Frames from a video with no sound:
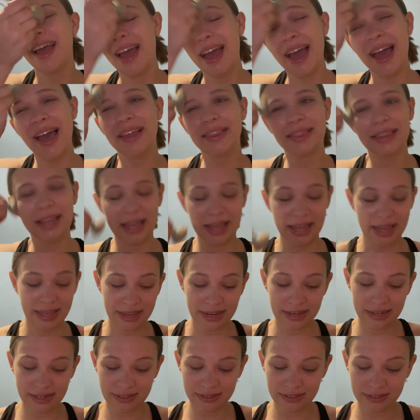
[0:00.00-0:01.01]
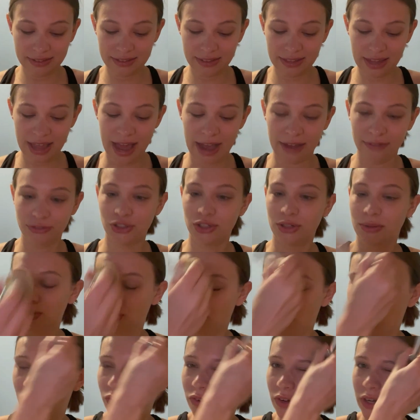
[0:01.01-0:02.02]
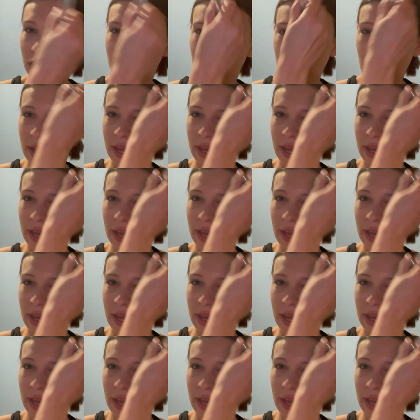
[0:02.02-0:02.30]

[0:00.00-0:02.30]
And then after it was over,